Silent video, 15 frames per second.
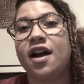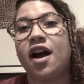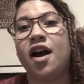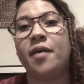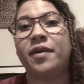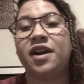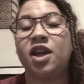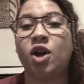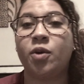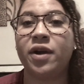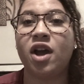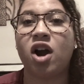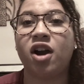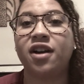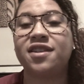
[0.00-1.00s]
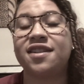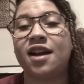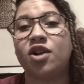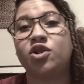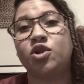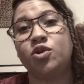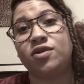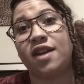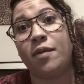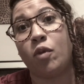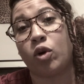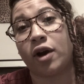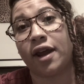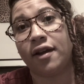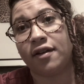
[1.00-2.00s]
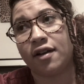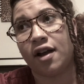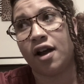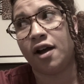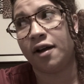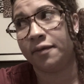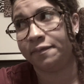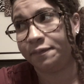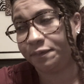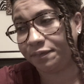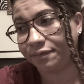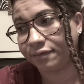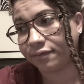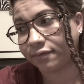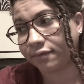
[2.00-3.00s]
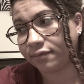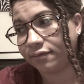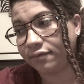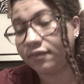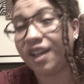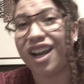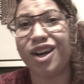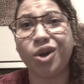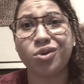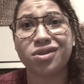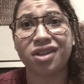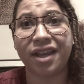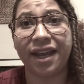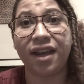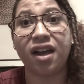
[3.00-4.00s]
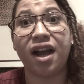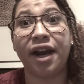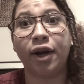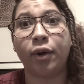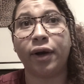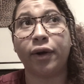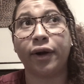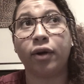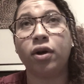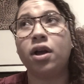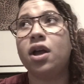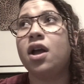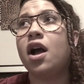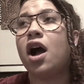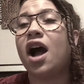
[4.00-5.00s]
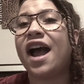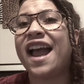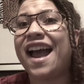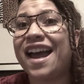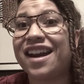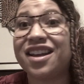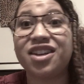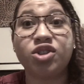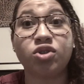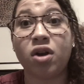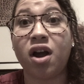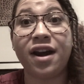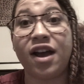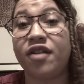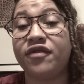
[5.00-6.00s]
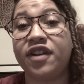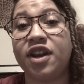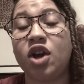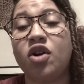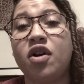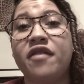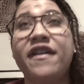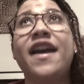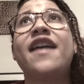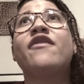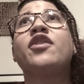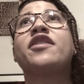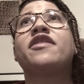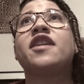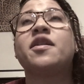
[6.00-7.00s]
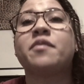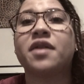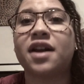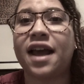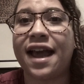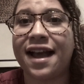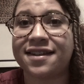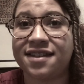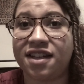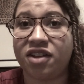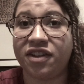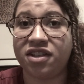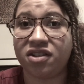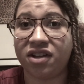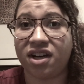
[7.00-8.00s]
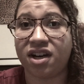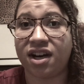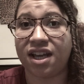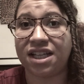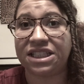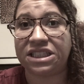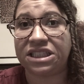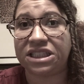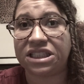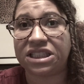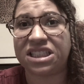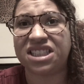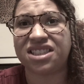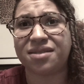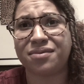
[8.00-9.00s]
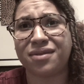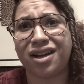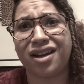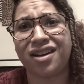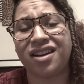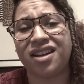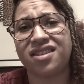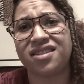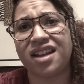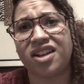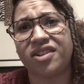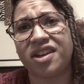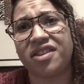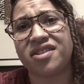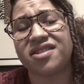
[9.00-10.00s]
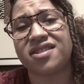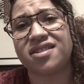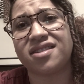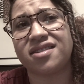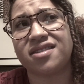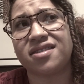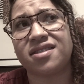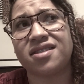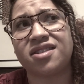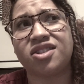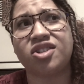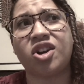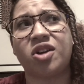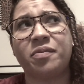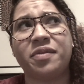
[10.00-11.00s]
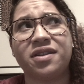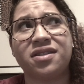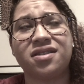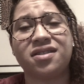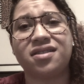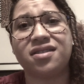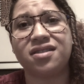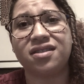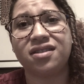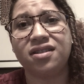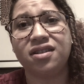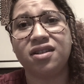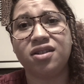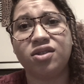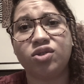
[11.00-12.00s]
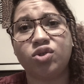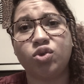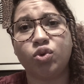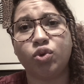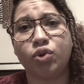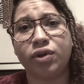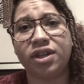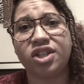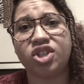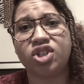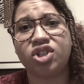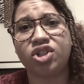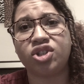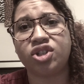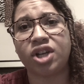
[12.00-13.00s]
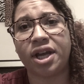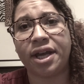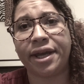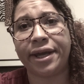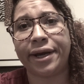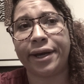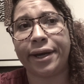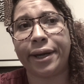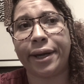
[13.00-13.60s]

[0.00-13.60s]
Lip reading: And here we are, it's now Tuesday morning. I know it's late, I know. I had a drawn out video of everything, but I accidentally deleted it because I'm not exactly the sharpest tool in the shed.